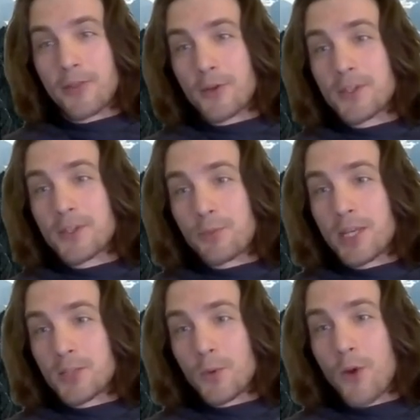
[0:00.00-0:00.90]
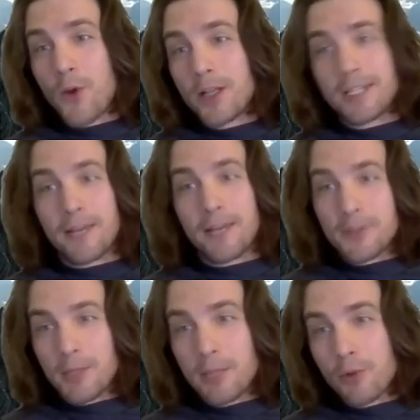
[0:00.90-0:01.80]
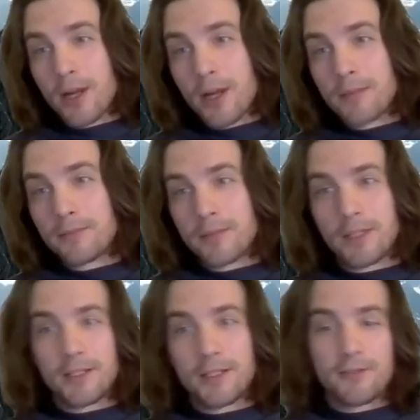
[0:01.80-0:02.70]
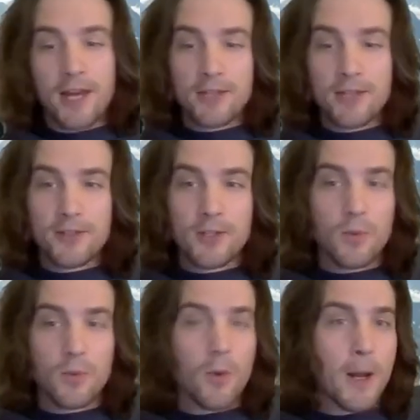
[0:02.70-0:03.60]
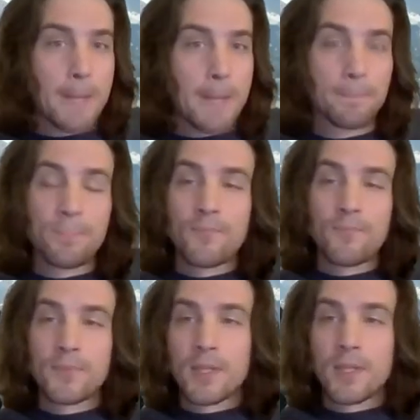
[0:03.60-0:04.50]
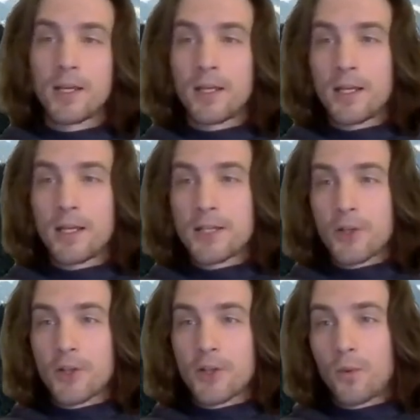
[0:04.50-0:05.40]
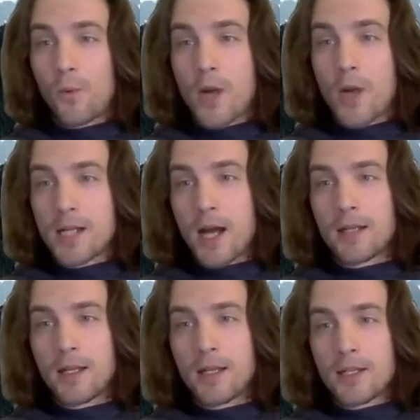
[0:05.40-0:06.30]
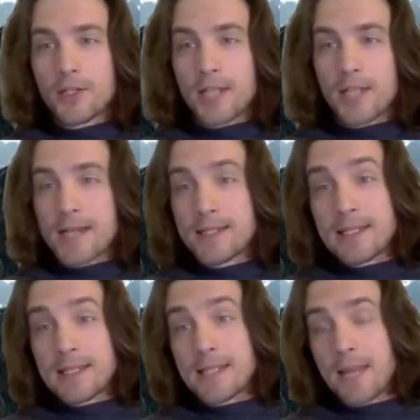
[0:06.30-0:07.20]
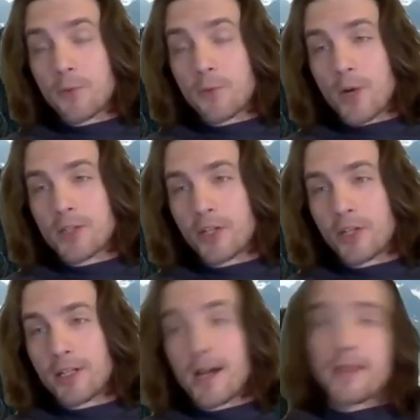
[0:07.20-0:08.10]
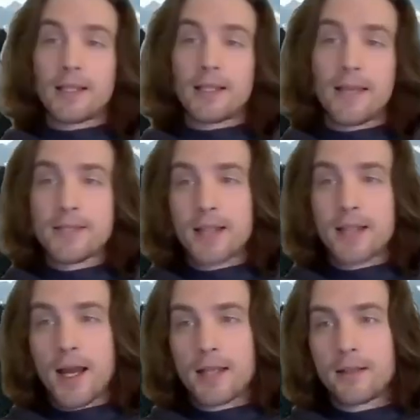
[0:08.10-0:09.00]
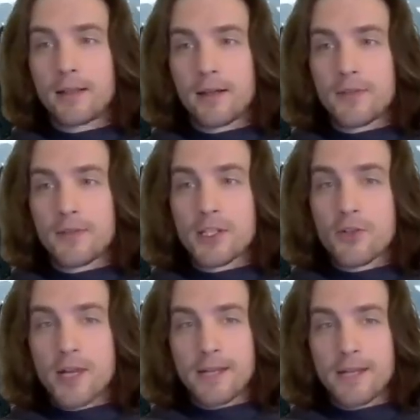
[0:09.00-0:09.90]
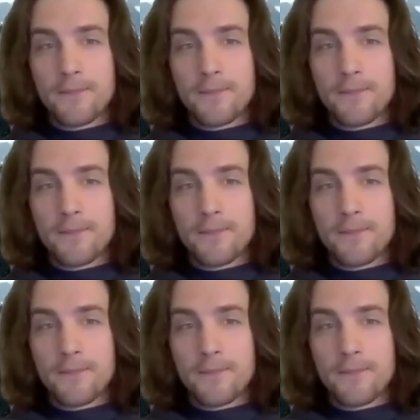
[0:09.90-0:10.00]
big as we want and have as many prime divisors as we want. So why not just ask the same question on the left side of the screen?